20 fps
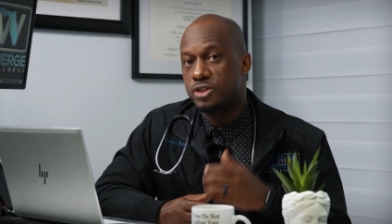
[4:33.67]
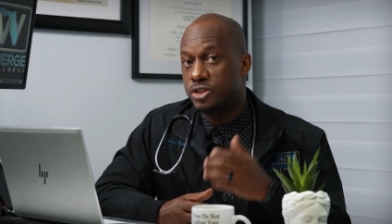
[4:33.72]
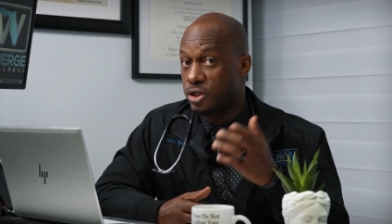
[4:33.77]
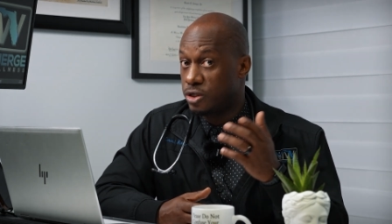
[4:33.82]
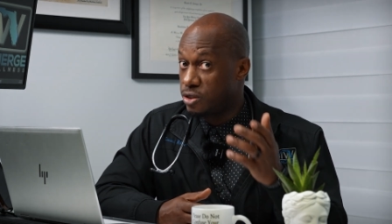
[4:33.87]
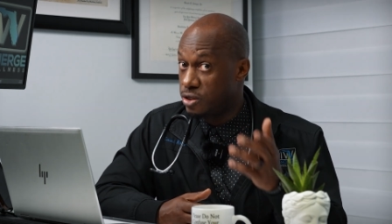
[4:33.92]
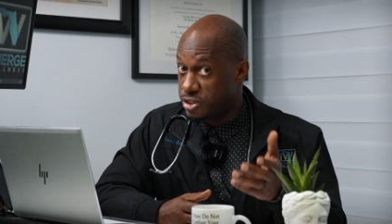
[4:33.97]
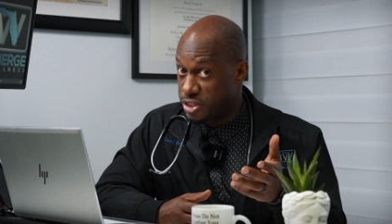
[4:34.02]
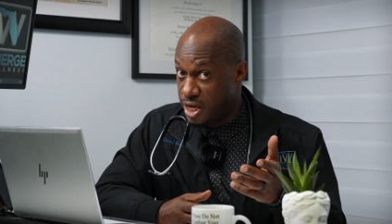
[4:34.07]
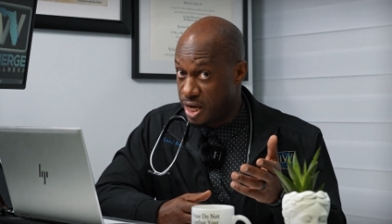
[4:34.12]

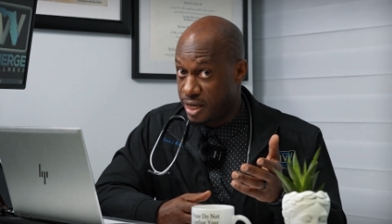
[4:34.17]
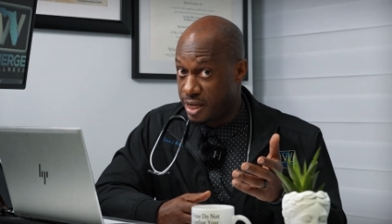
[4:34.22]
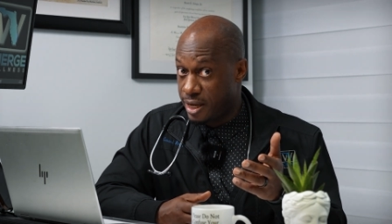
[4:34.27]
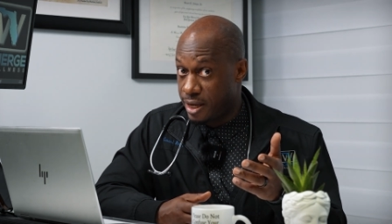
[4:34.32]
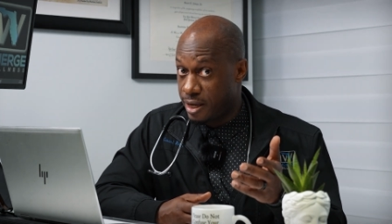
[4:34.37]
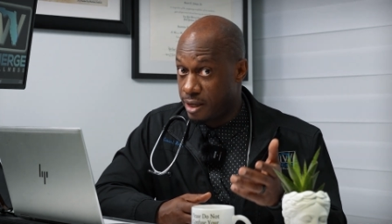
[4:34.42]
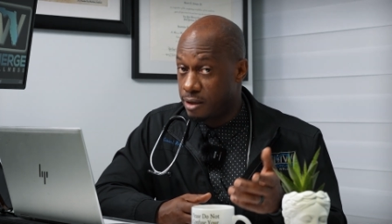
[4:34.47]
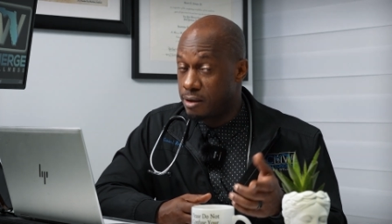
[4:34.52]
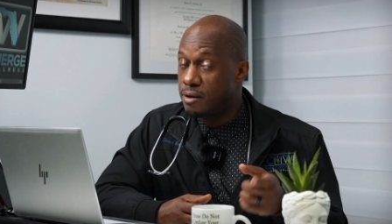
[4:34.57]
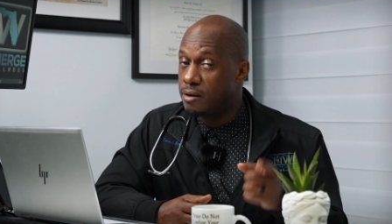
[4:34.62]
Still studying
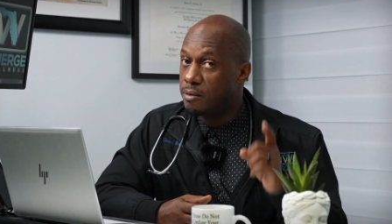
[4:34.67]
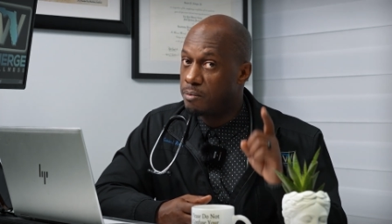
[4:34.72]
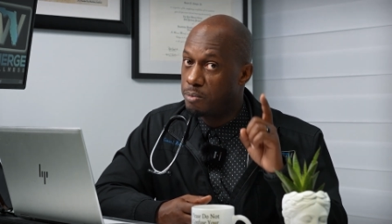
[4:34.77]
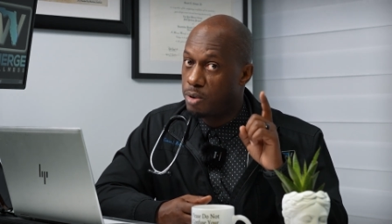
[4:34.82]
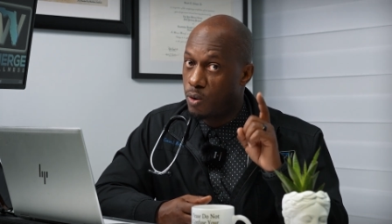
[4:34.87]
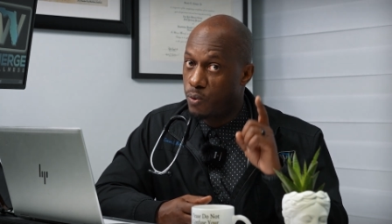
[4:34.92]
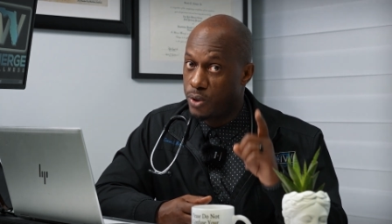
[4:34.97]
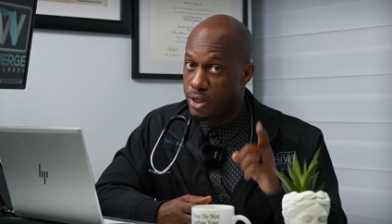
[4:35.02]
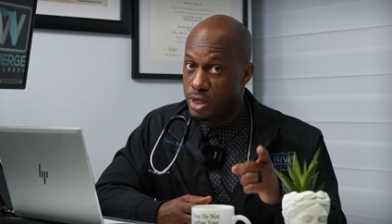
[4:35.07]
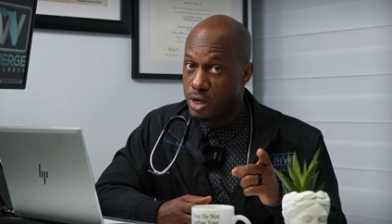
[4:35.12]
it,
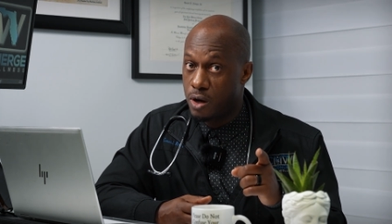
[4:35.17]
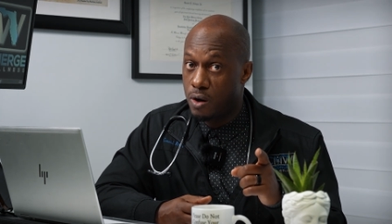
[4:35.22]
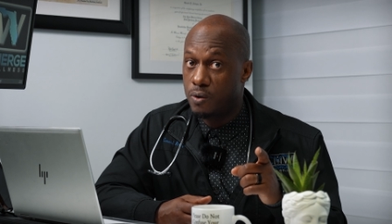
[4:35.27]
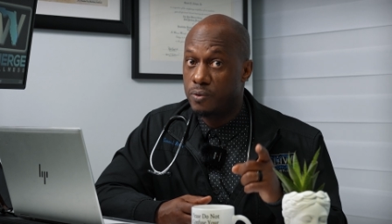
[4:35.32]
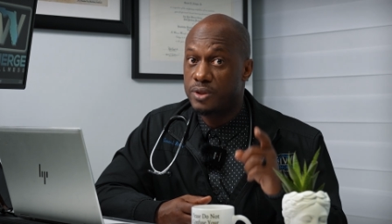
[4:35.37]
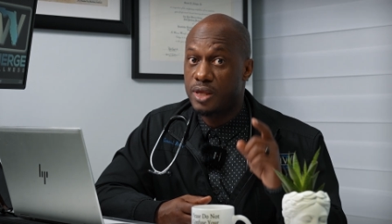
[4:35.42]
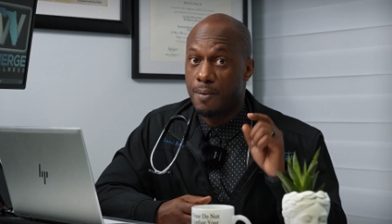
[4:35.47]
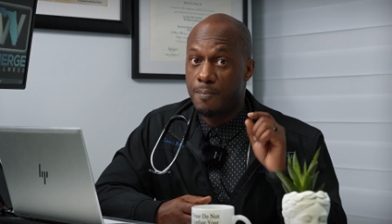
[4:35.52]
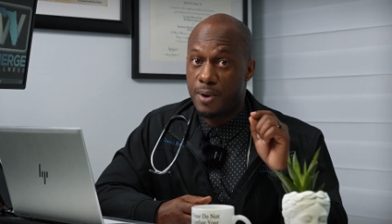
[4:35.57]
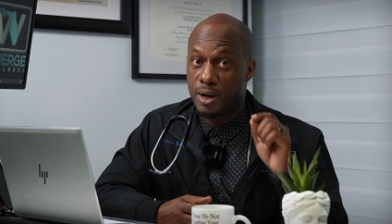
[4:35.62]
but we know
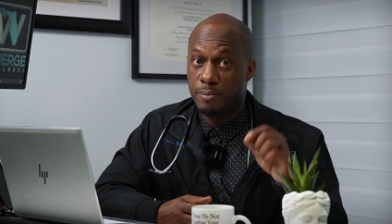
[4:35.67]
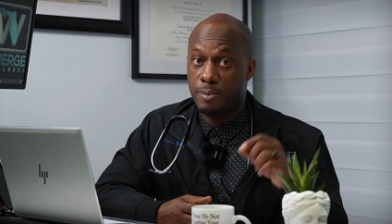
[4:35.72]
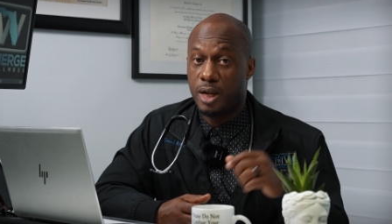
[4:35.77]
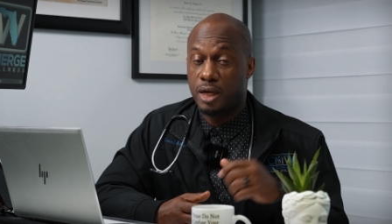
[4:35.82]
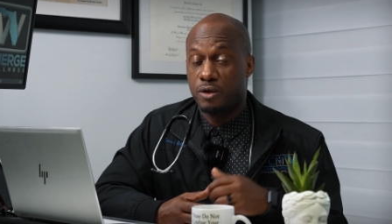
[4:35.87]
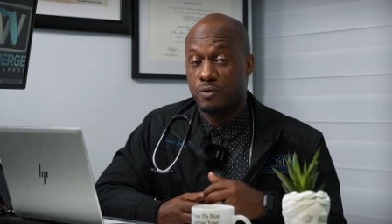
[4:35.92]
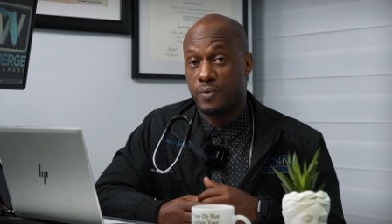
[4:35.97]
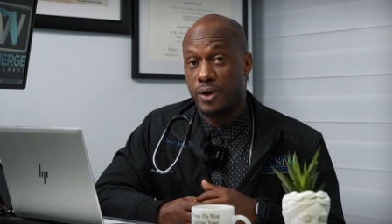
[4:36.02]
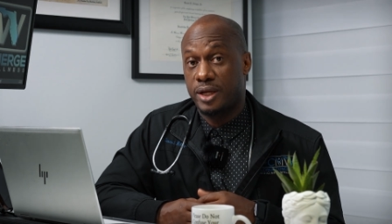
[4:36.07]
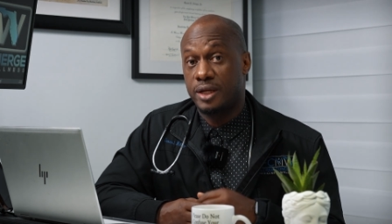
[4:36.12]
that
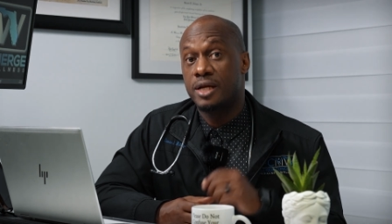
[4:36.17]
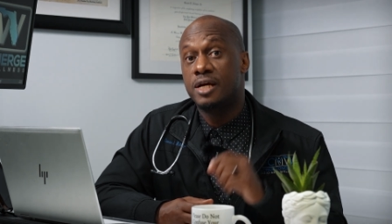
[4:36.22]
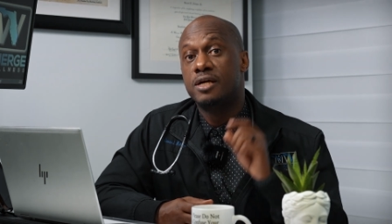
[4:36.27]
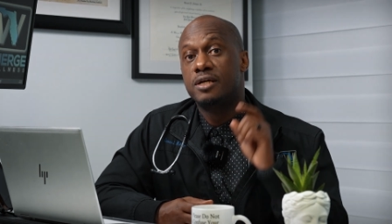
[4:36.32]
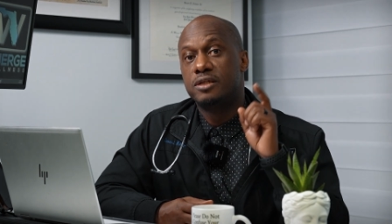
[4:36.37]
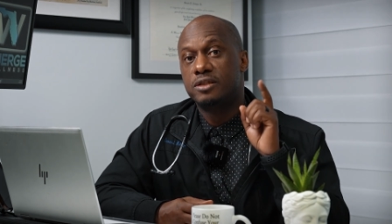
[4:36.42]
metabolic rate